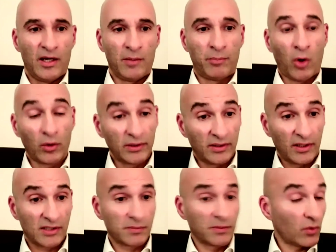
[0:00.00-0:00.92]
uh,
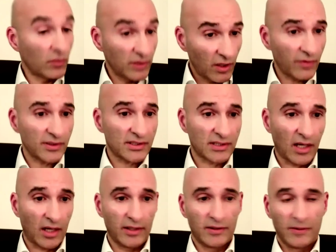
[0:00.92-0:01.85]
politics. But on the other
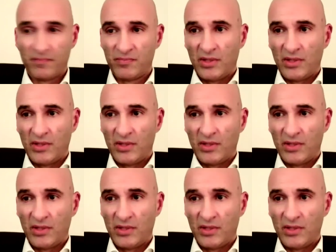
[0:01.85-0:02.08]
side,